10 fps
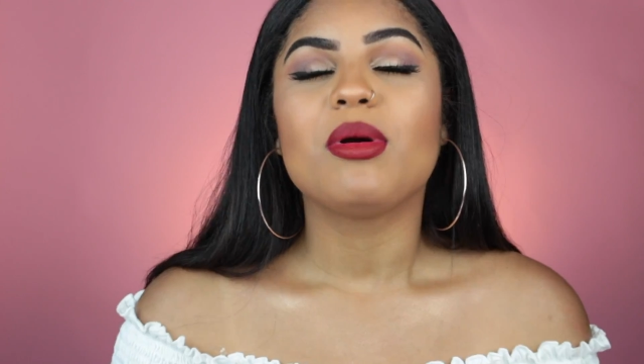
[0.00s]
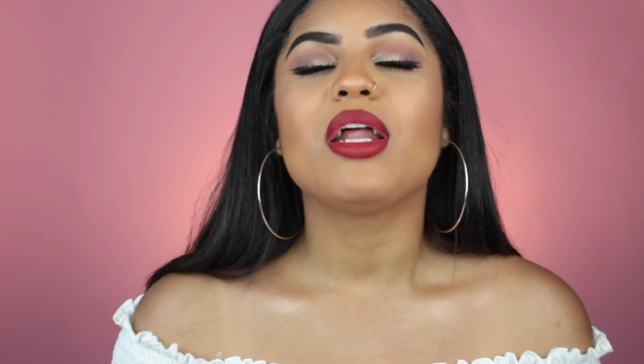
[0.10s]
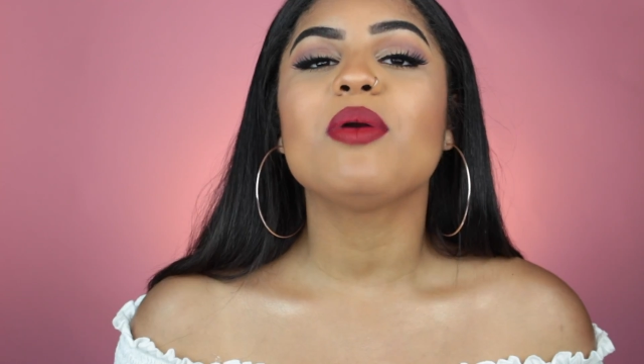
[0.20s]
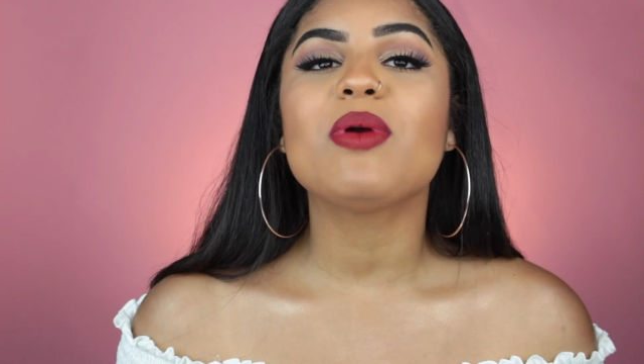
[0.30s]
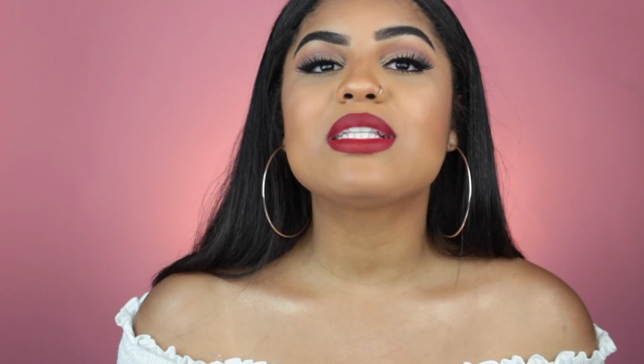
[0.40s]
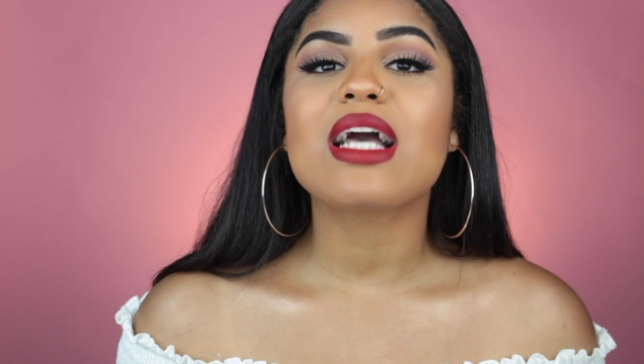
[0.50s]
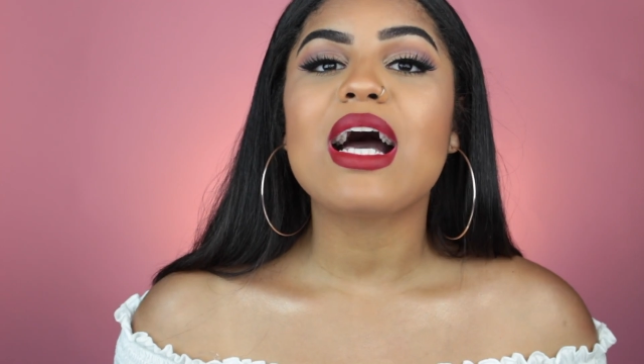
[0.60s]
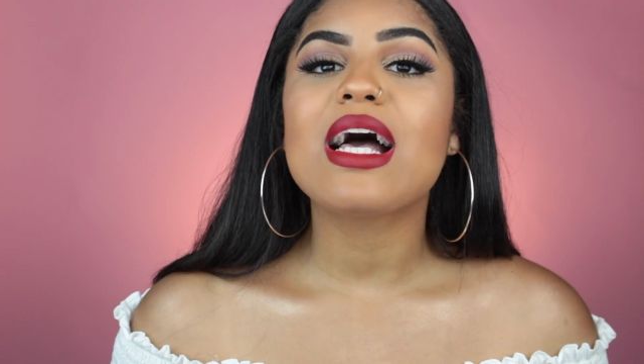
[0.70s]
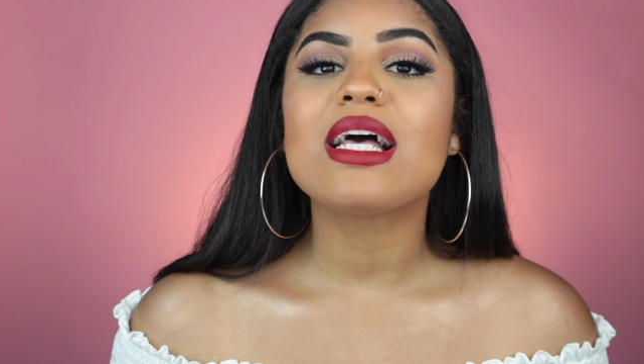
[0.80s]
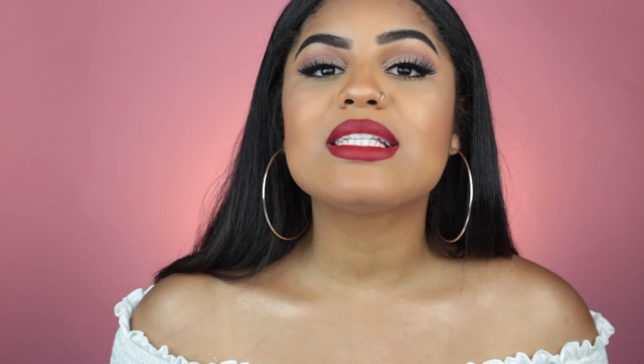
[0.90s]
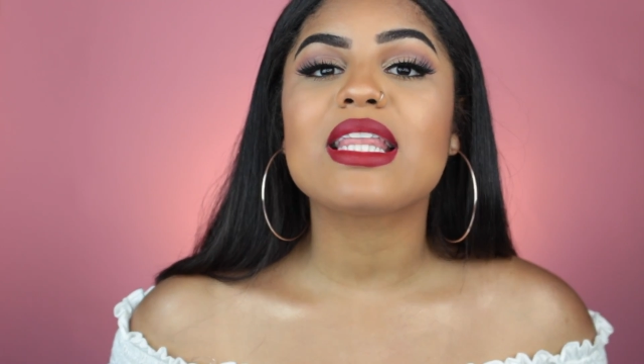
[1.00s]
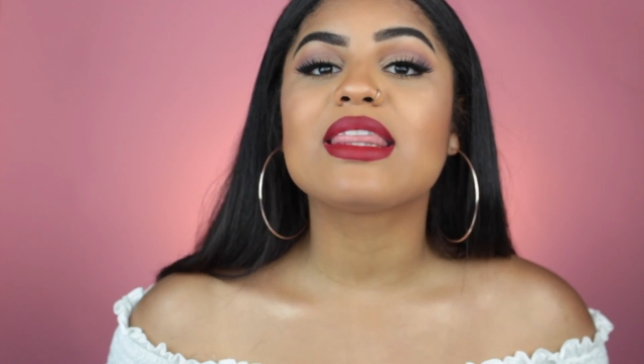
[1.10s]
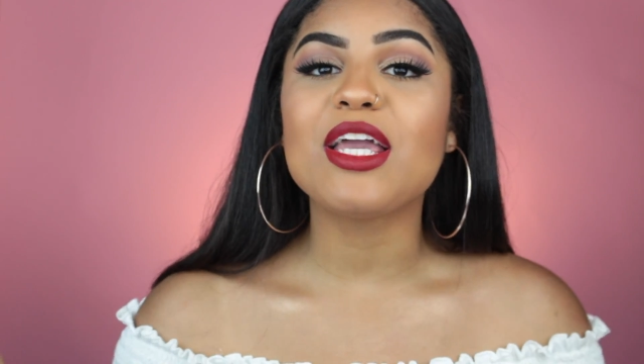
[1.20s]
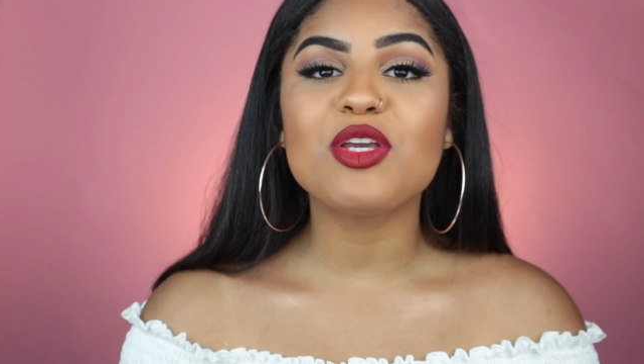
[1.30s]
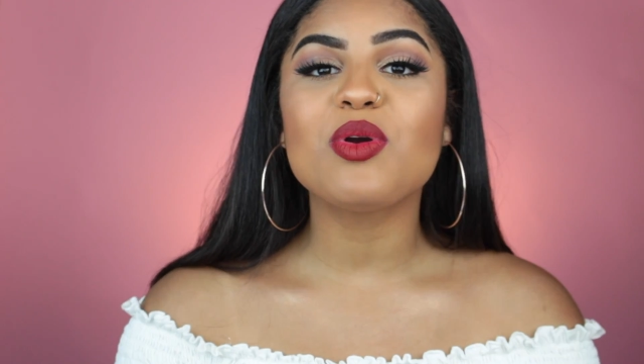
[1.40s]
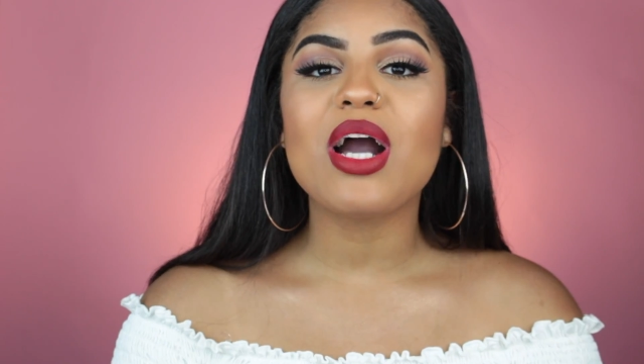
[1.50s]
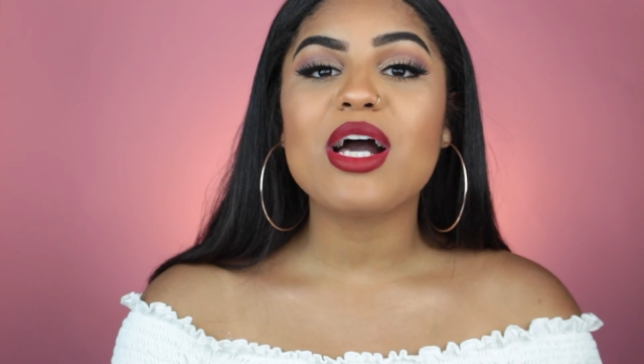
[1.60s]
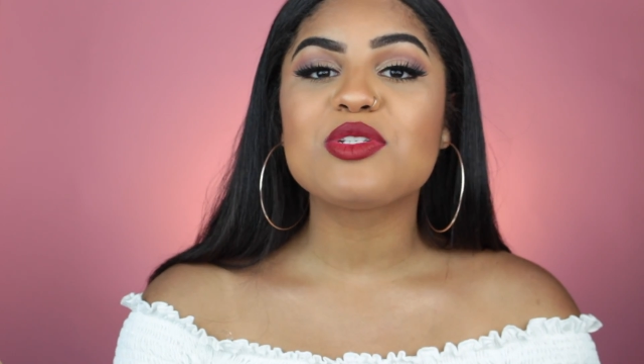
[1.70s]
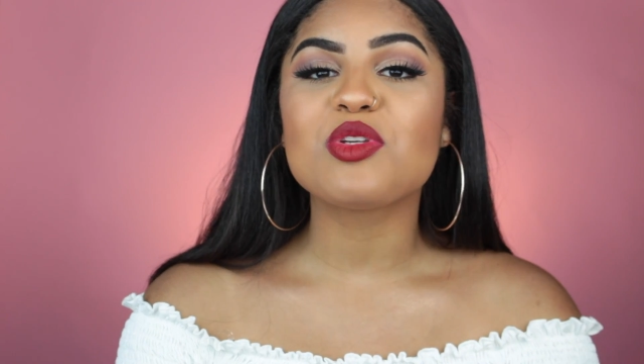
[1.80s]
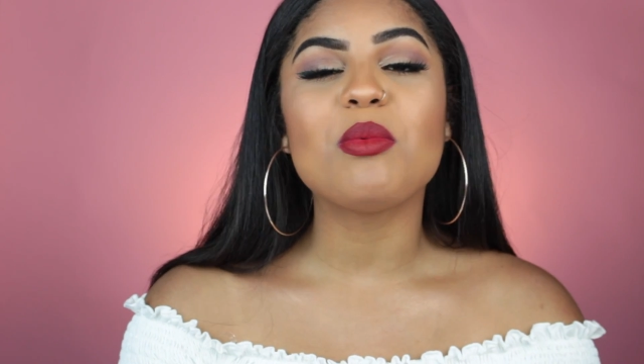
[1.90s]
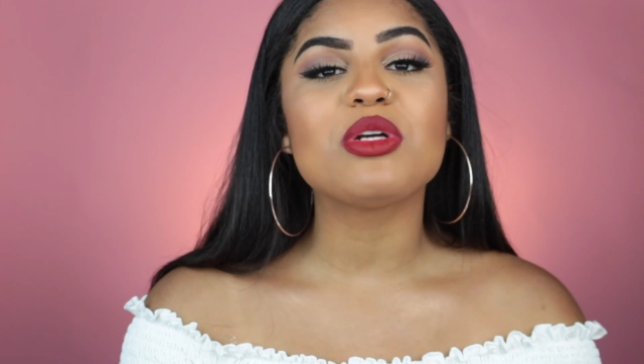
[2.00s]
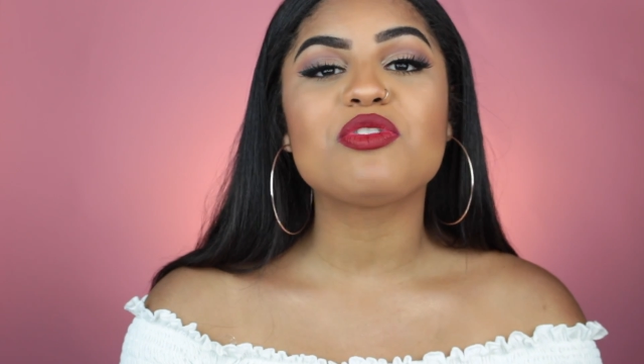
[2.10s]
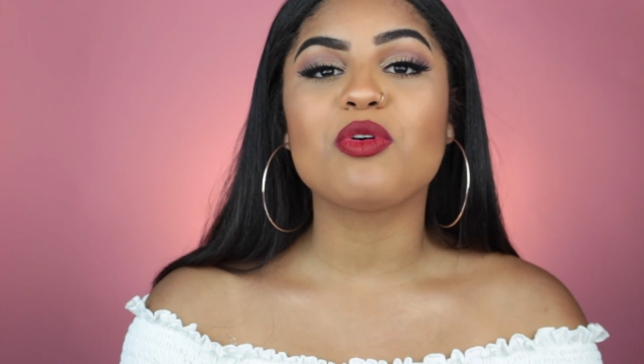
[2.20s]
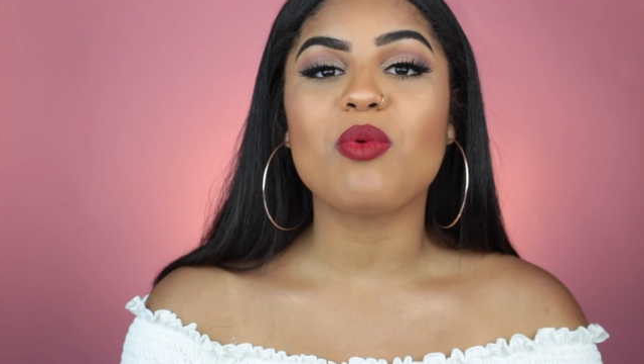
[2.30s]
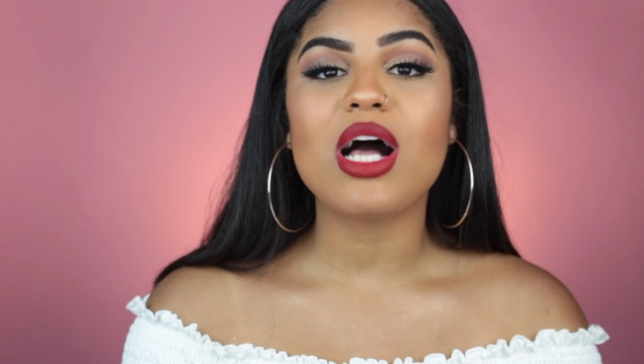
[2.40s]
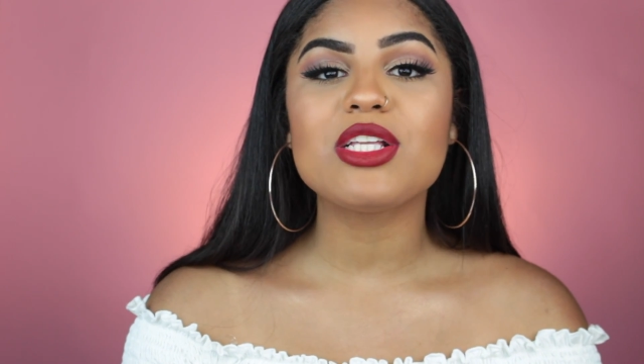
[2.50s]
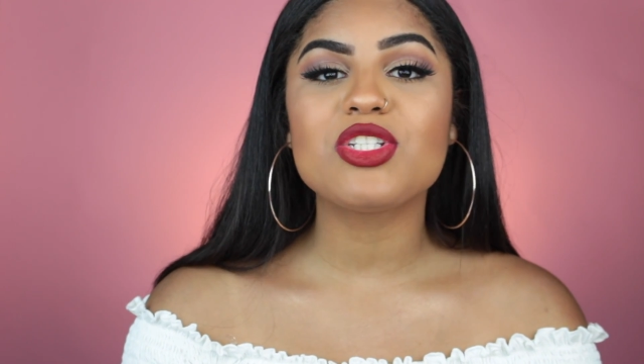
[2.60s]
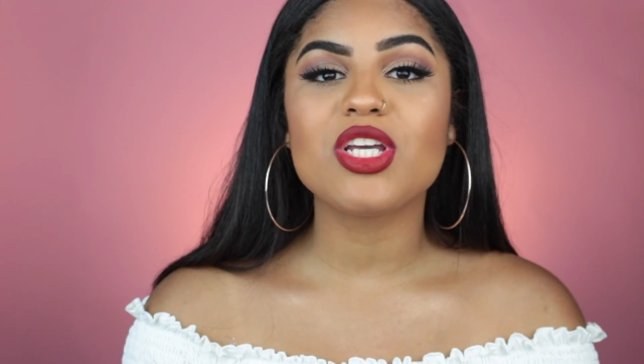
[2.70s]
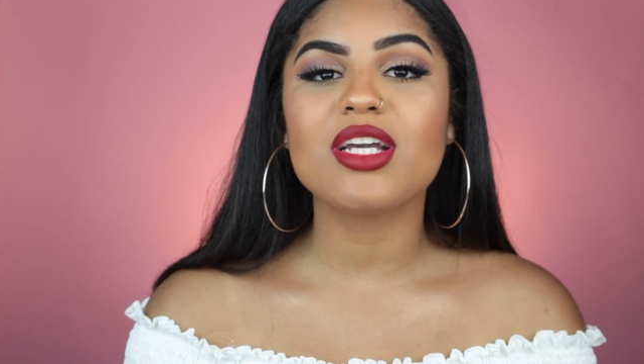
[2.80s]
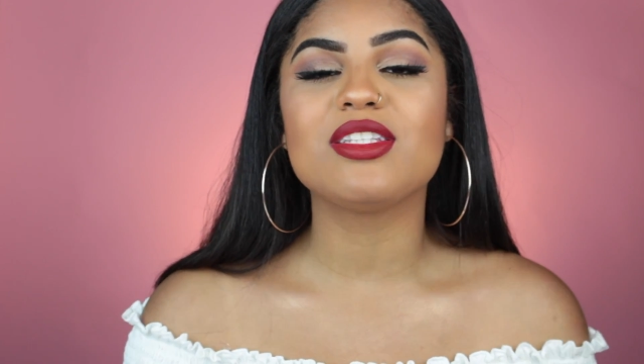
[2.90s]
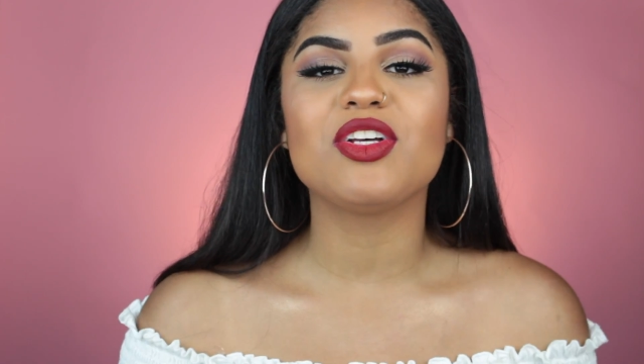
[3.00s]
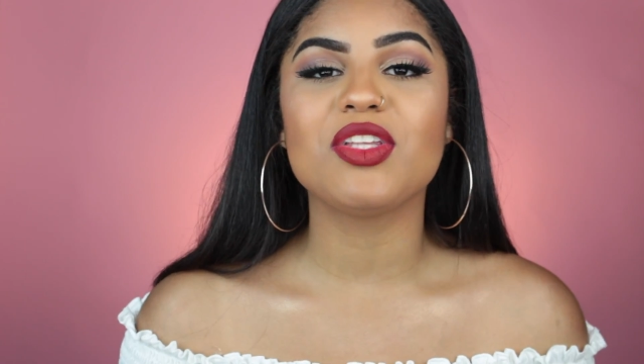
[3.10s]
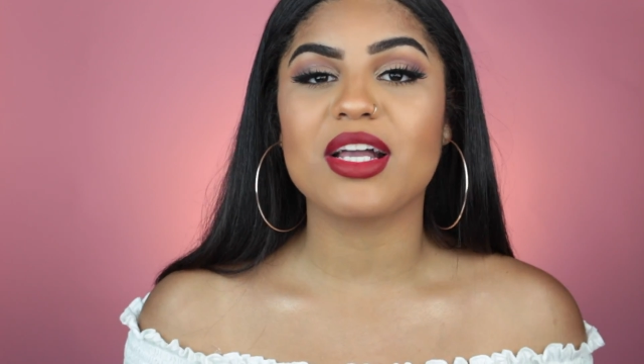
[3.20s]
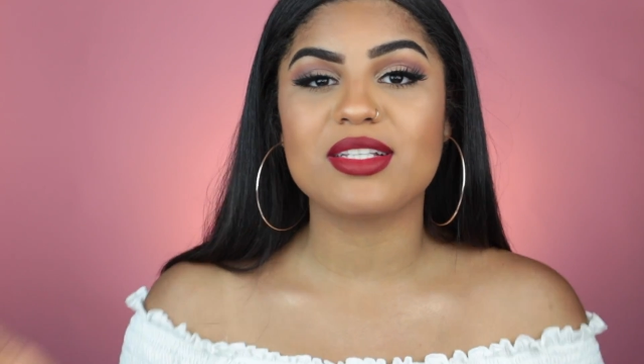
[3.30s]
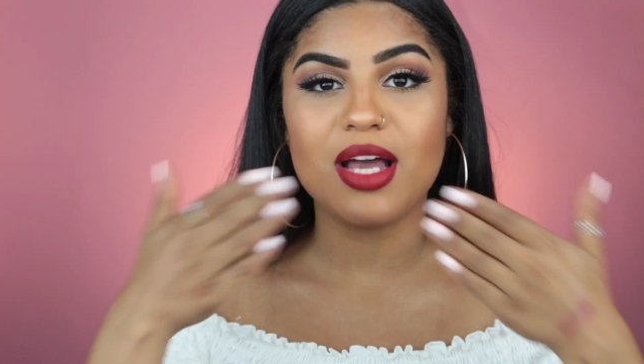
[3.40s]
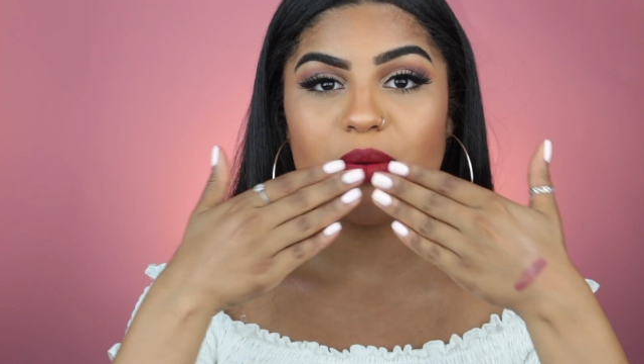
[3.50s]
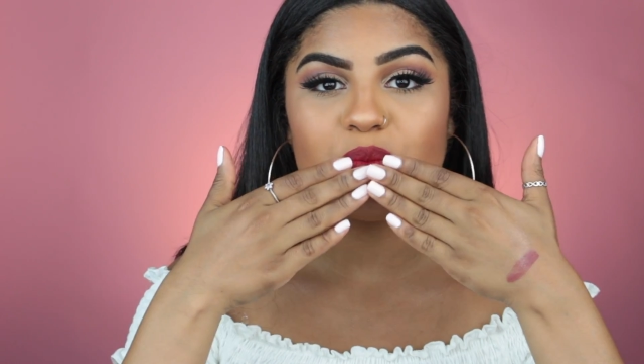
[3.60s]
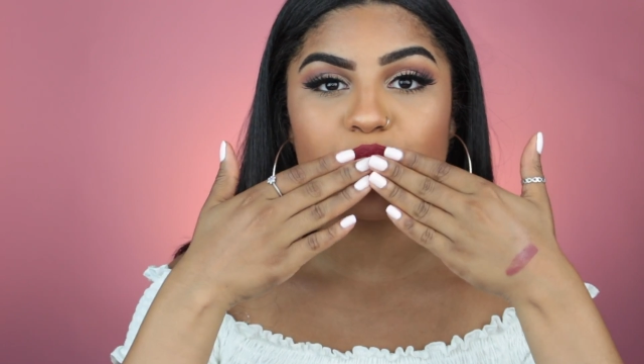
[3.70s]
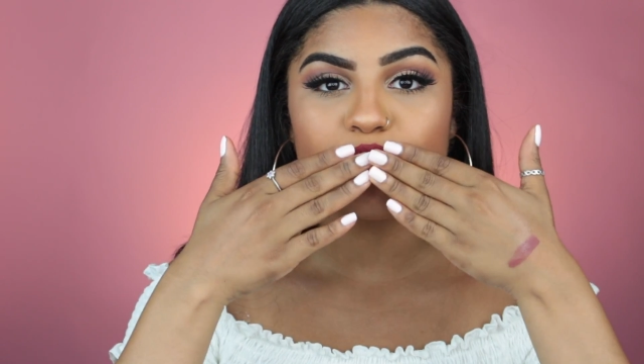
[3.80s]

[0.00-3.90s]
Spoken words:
But anyways guys, thank you guys so much for watching. Until next time.